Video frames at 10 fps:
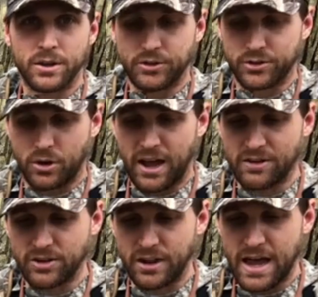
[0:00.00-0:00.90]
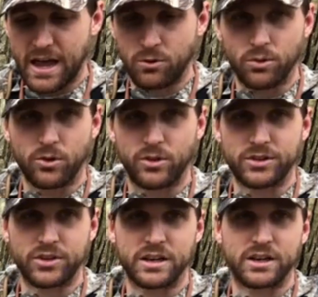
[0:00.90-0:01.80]
So after that,
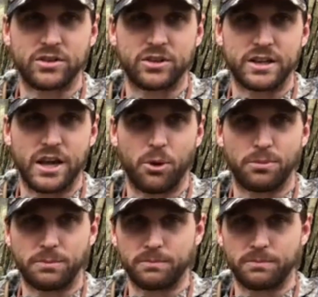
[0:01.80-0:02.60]
let's get into the yelp.